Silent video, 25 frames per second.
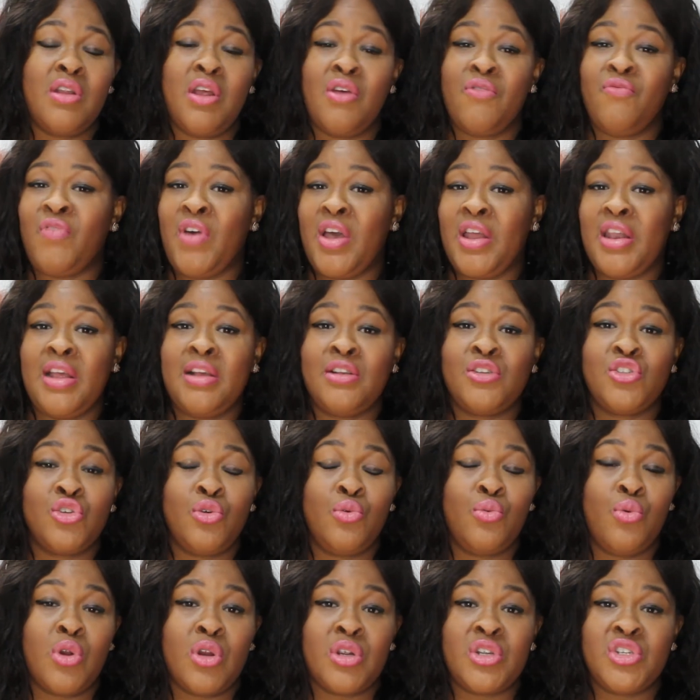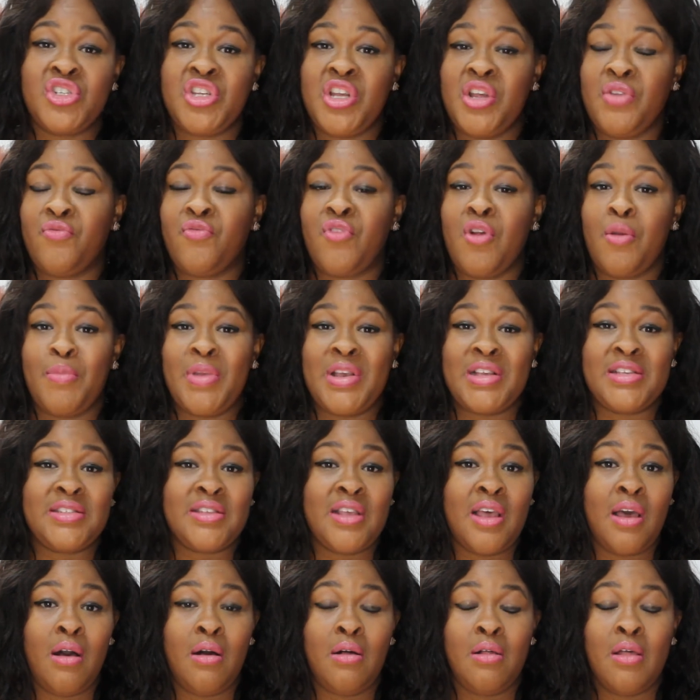a financial worksheet from
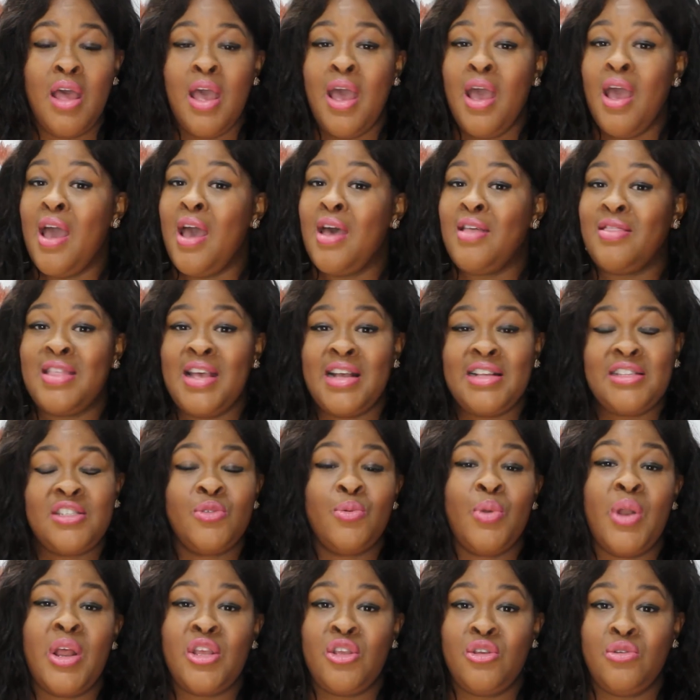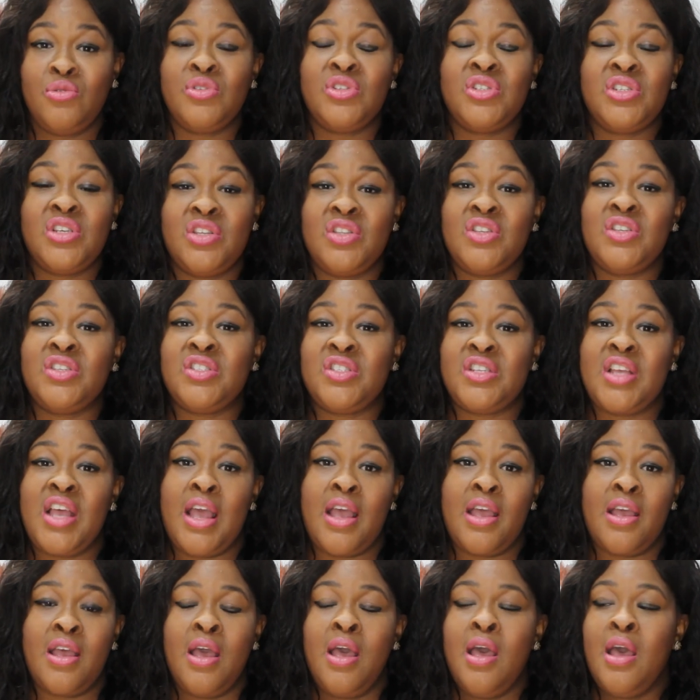Excel, and that's what I use to this
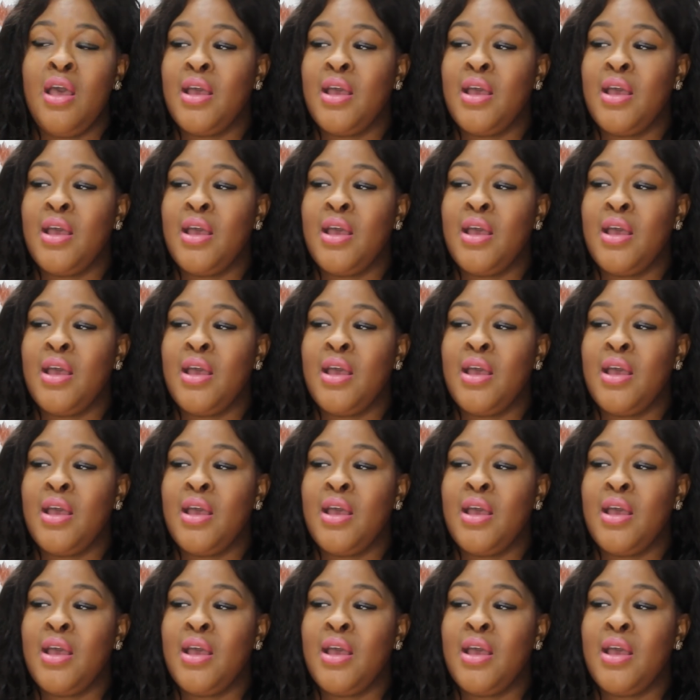day.